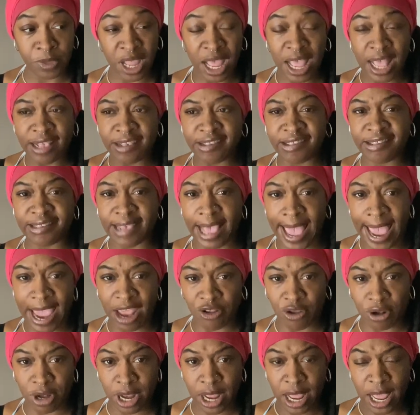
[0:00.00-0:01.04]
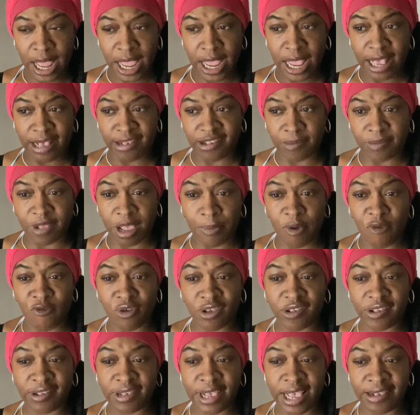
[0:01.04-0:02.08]
Saturn is some type of
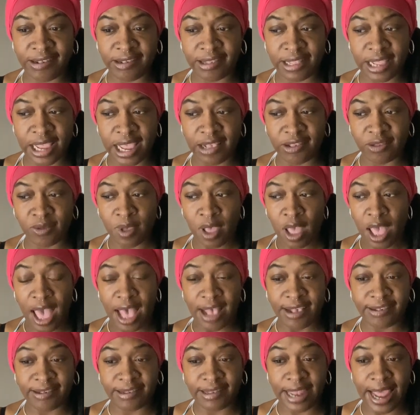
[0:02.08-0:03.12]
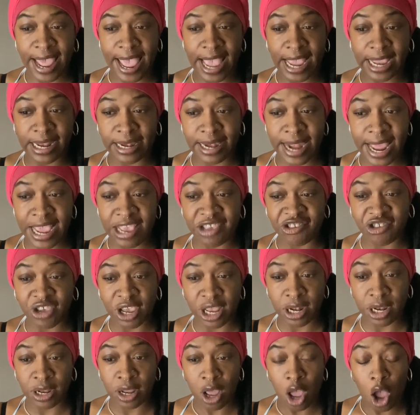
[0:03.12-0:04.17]
resistance, a
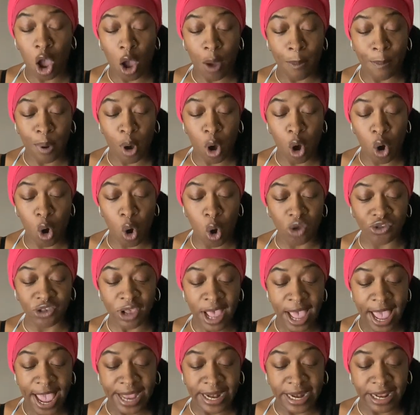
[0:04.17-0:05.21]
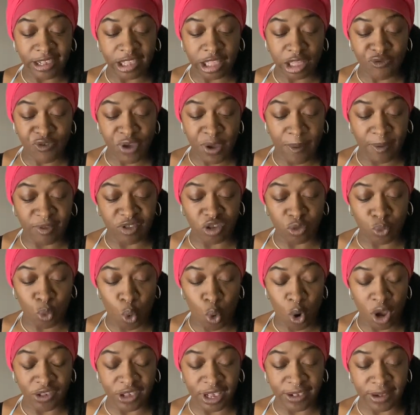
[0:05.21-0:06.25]
stagnation, a pause. And this Three of
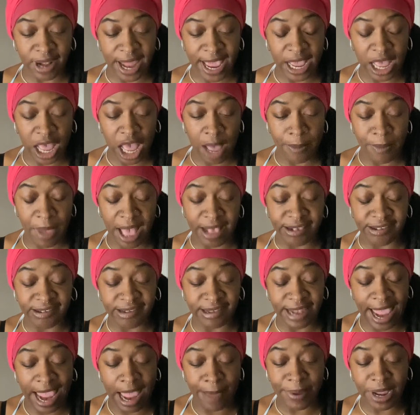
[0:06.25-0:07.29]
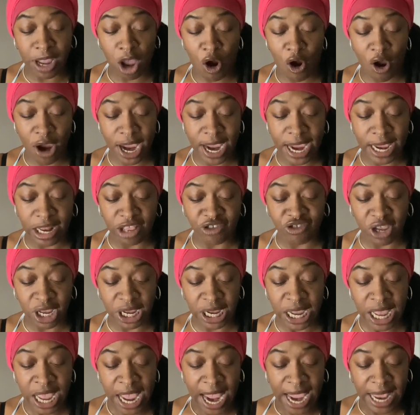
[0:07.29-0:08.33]
Swords is like a stabbing heart energy,
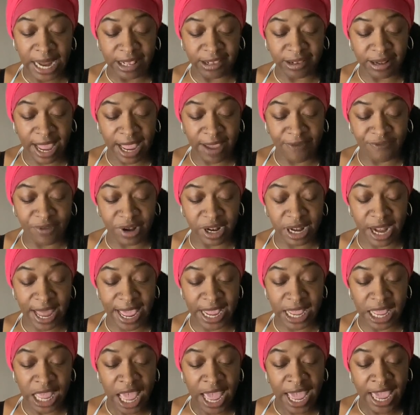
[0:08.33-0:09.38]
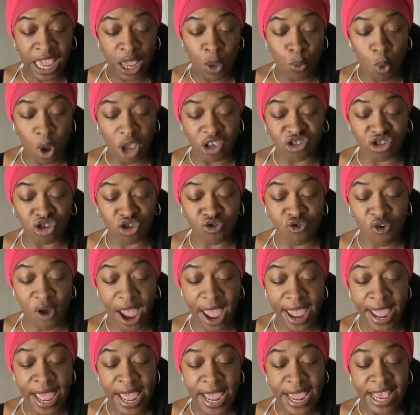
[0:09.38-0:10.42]
and it's like feeling like he wants to
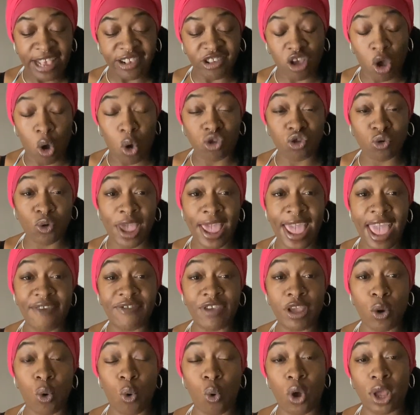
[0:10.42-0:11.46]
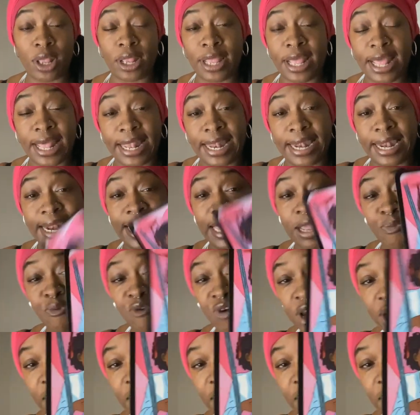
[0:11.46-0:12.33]
cry. It's also heavy on Libra